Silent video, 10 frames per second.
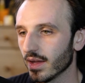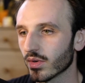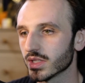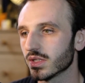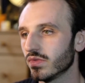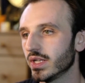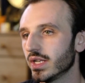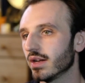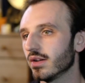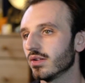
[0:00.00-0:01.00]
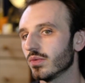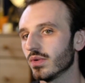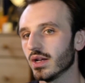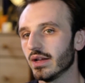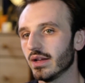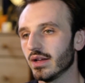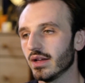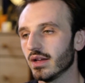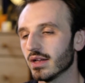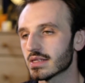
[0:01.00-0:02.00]
going to do a video
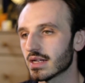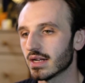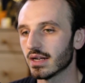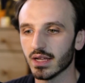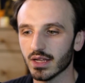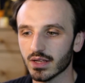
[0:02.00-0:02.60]
as I